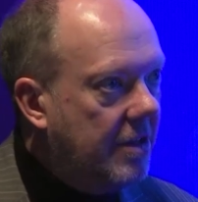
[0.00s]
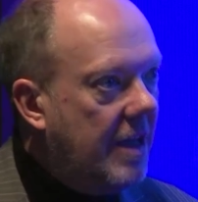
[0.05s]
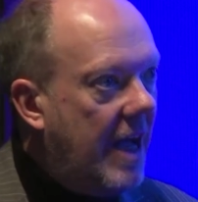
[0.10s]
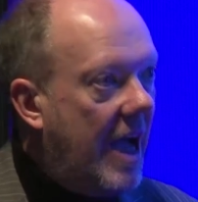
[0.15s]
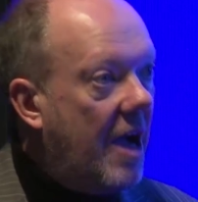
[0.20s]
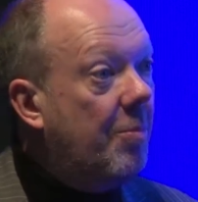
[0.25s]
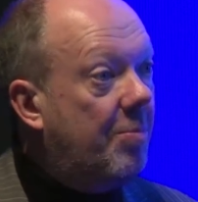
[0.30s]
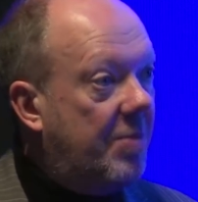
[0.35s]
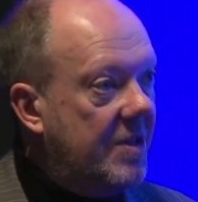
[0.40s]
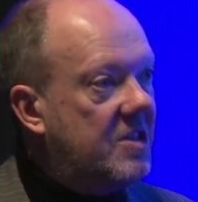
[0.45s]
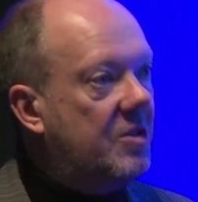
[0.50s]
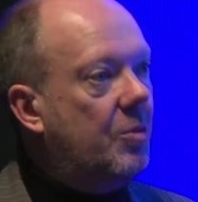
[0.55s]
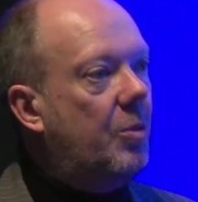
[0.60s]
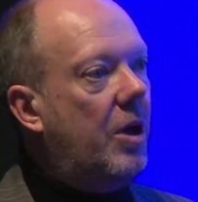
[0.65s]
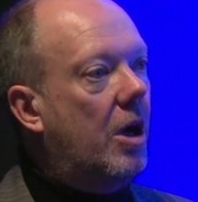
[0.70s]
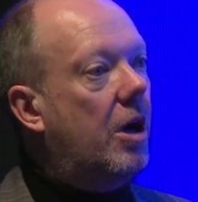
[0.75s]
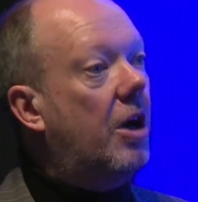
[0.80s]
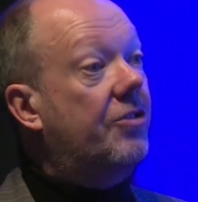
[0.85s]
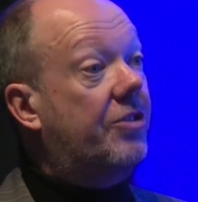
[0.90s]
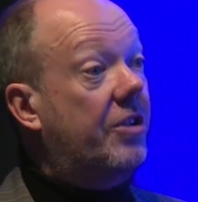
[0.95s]
How busy
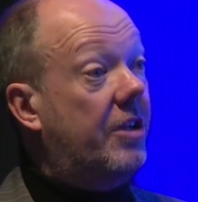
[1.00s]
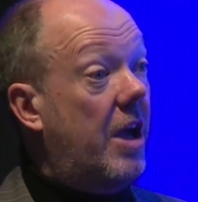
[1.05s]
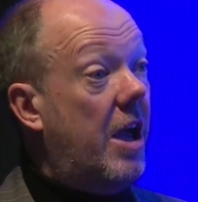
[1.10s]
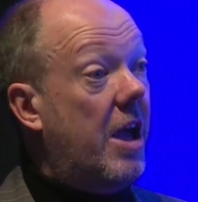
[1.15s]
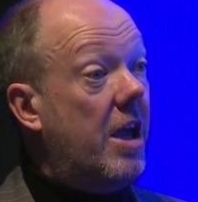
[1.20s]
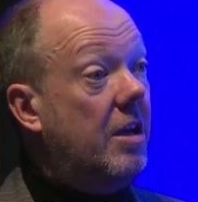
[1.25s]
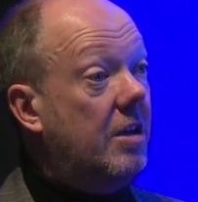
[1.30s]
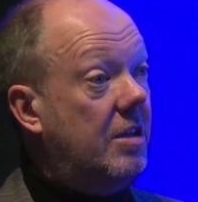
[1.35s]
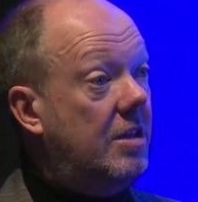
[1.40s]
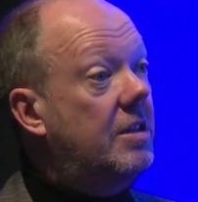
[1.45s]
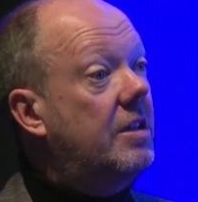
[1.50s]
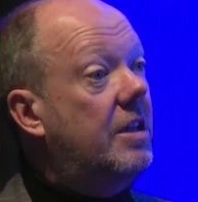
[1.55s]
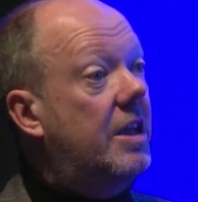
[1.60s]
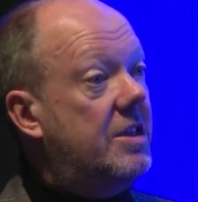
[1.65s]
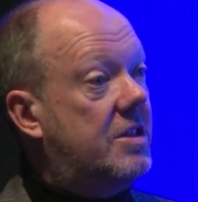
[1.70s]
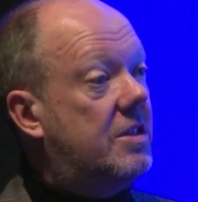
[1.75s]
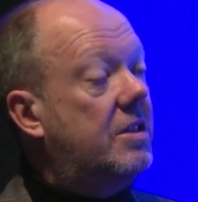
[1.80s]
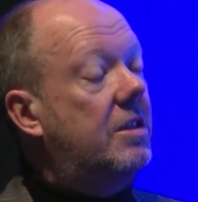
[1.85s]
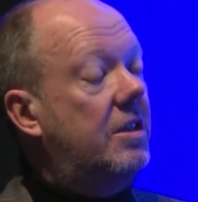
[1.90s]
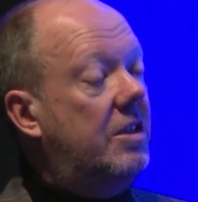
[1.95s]
we are today
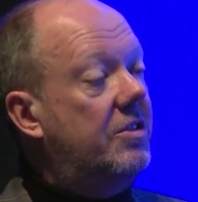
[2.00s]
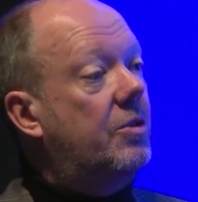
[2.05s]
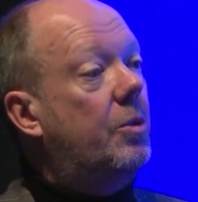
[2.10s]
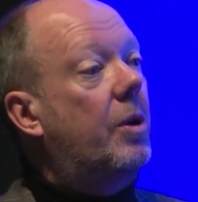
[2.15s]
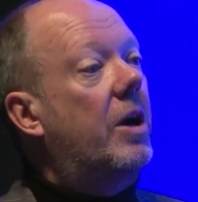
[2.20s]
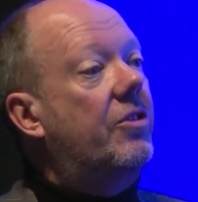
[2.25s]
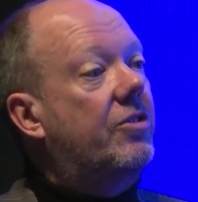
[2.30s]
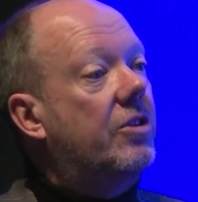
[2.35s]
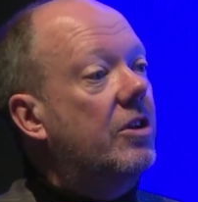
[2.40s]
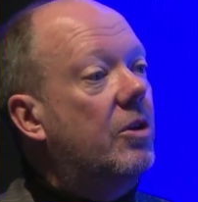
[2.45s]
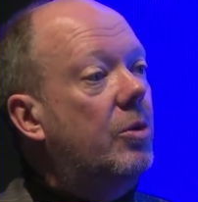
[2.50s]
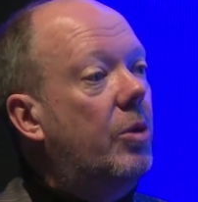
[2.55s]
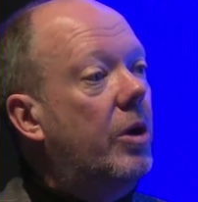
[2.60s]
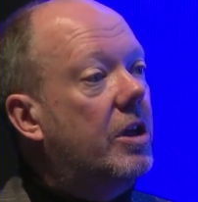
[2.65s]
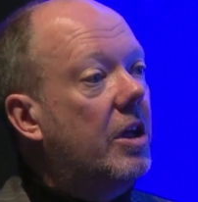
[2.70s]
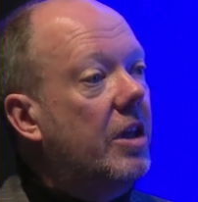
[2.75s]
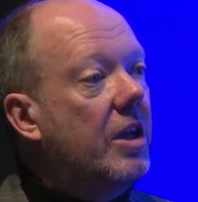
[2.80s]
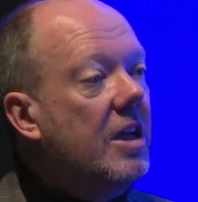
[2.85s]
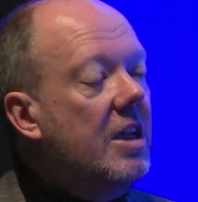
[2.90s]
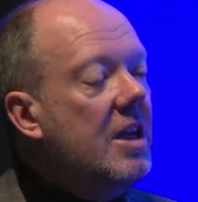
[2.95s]
is the way it's going to
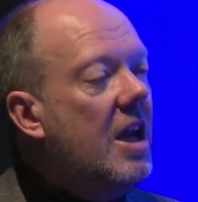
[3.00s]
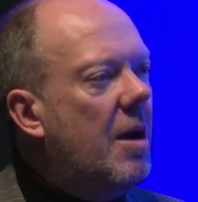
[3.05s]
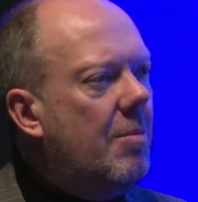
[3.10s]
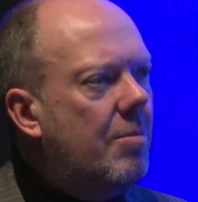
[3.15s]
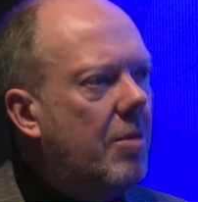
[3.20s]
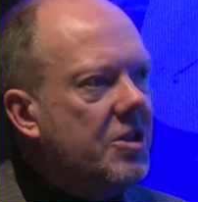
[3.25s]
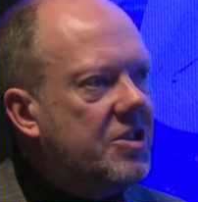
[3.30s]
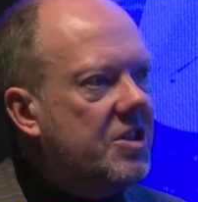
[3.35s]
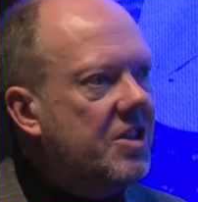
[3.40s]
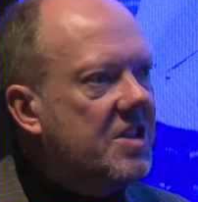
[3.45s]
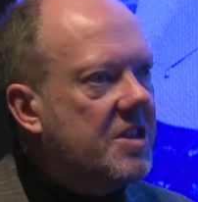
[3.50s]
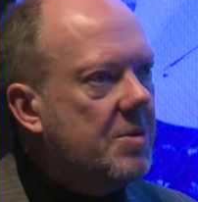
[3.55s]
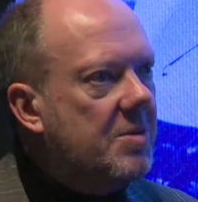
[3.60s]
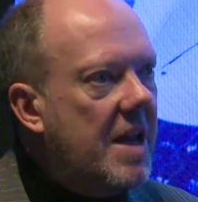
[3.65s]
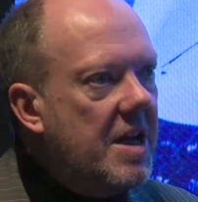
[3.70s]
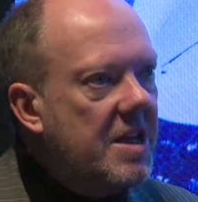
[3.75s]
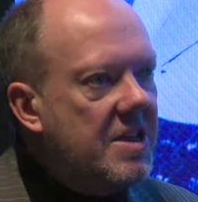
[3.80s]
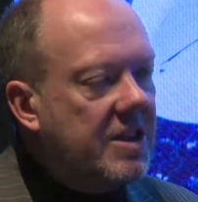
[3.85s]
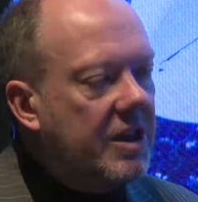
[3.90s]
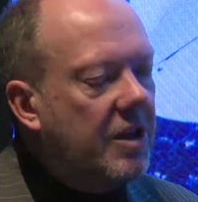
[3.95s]
work, I think. And most of the
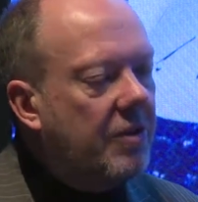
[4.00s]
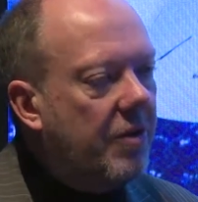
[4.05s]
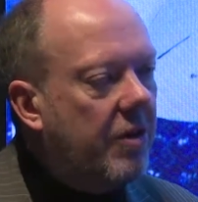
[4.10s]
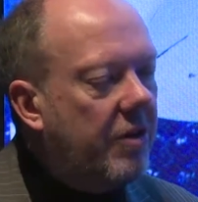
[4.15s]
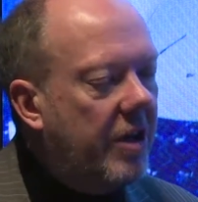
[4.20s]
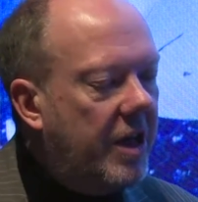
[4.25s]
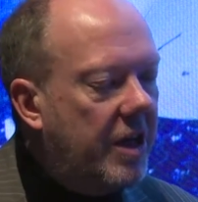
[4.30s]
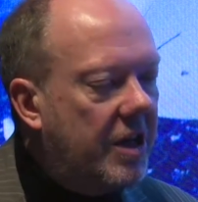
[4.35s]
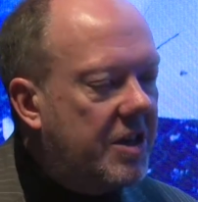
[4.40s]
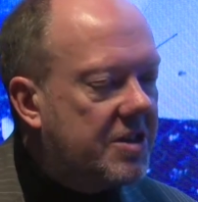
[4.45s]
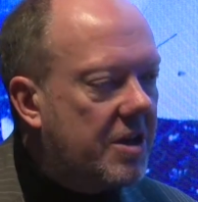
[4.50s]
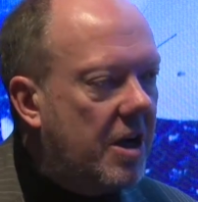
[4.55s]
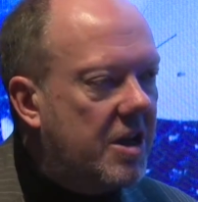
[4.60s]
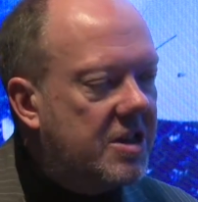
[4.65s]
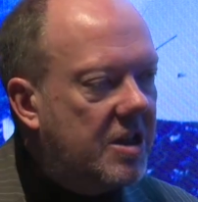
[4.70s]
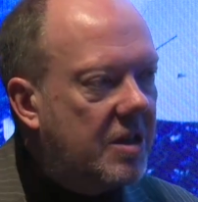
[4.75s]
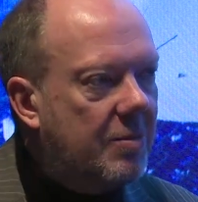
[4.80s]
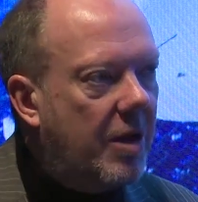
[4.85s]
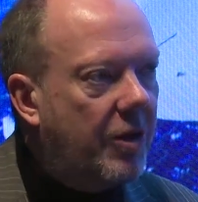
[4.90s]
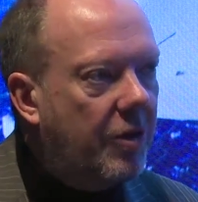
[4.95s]
exhibit NEC are very
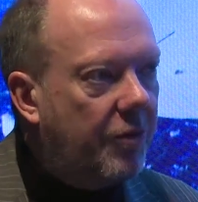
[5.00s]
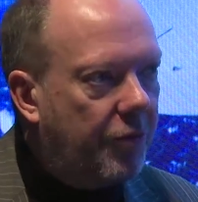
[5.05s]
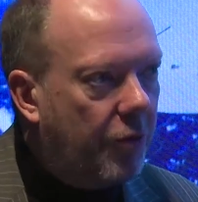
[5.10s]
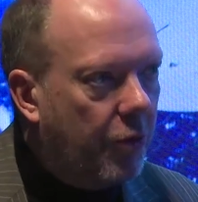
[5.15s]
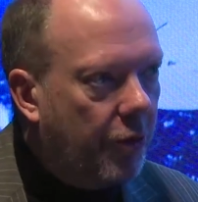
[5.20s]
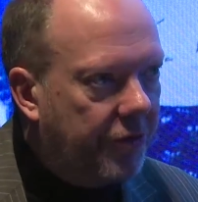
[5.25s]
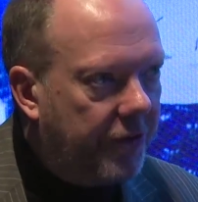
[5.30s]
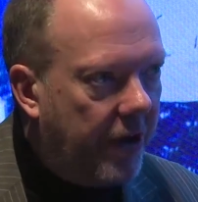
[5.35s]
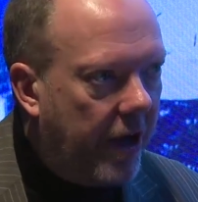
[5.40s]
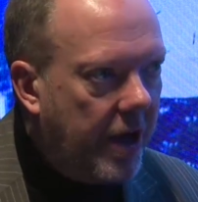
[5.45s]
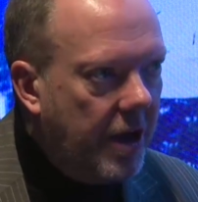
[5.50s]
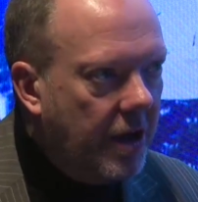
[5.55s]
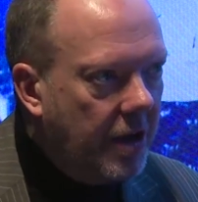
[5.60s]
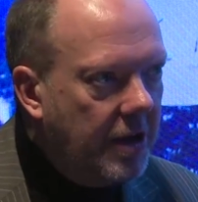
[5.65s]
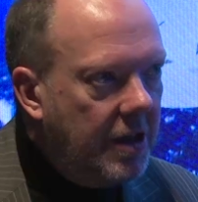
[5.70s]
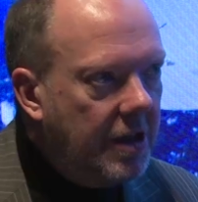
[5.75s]
excited about the fourth day.